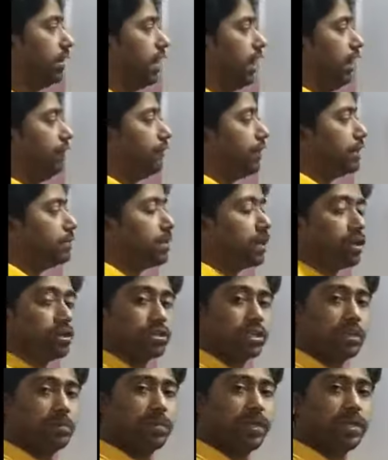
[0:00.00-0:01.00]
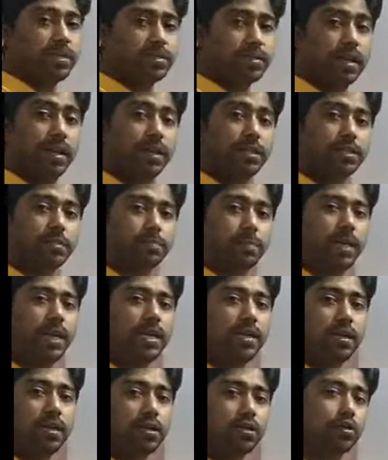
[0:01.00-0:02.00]
Average velocity means
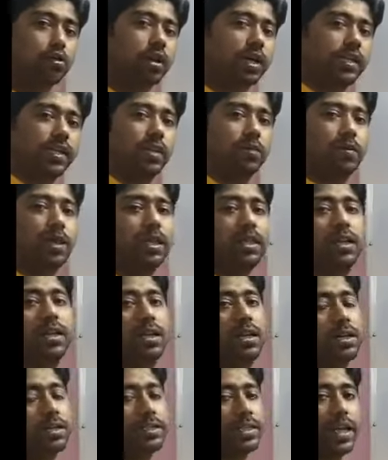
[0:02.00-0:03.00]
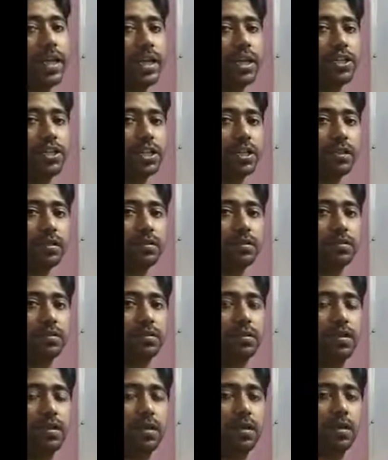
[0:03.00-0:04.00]
speed together with direction.
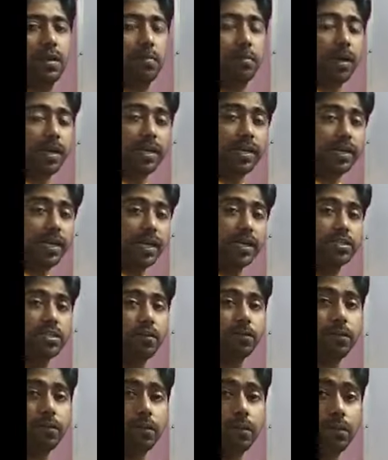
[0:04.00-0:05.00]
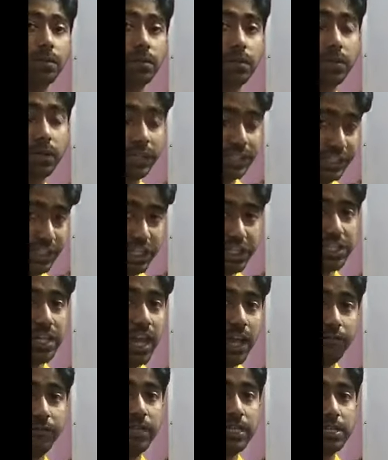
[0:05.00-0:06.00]
But in case of just
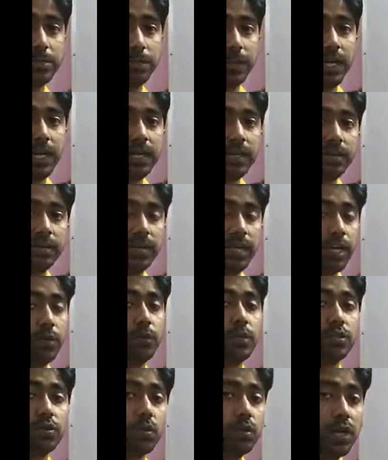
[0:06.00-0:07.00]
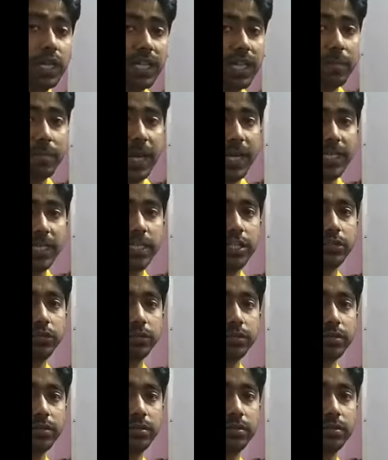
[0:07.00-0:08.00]
average speed, it was only the
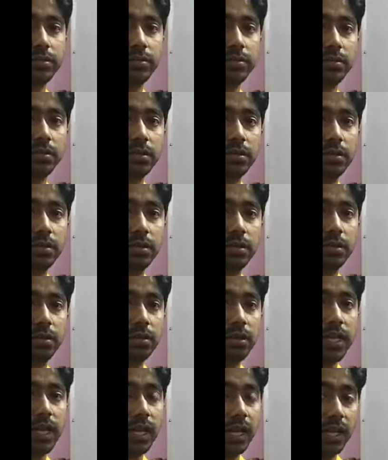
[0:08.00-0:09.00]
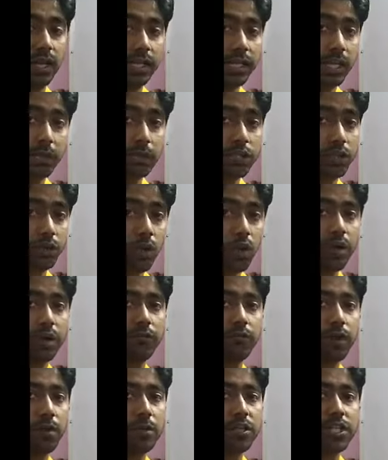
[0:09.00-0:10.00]
magnitude. Okay, there was no
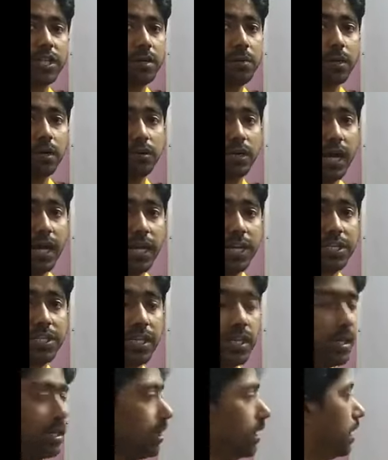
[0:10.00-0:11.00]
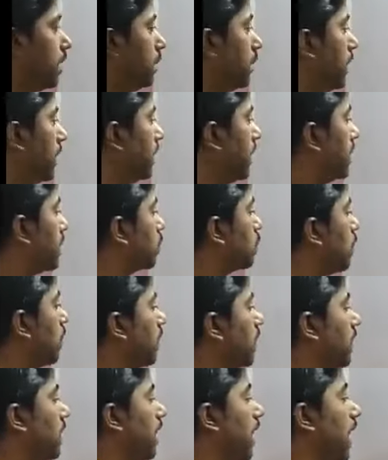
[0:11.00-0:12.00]
information about direction. But this
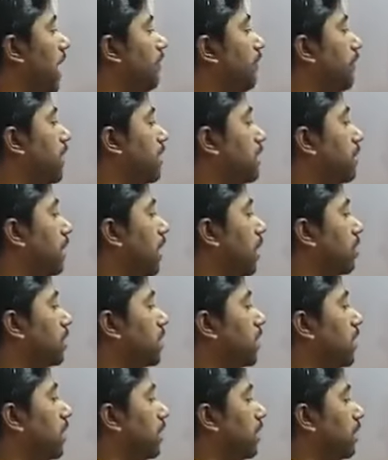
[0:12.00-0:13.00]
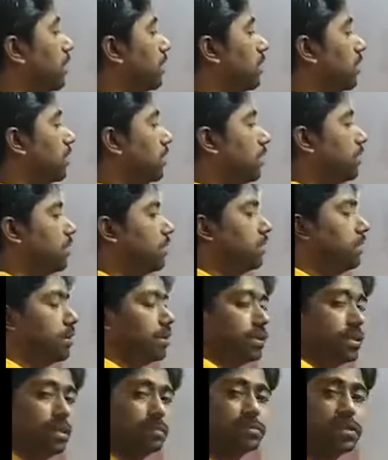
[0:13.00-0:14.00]
quantity, average velocity,
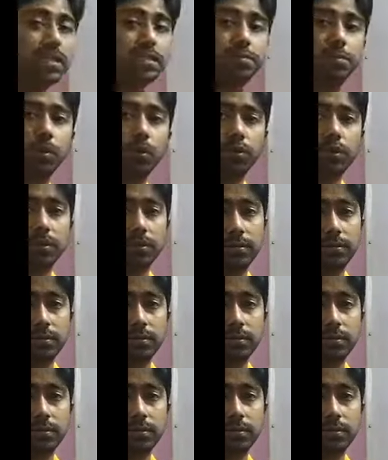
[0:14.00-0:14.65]
gives us both.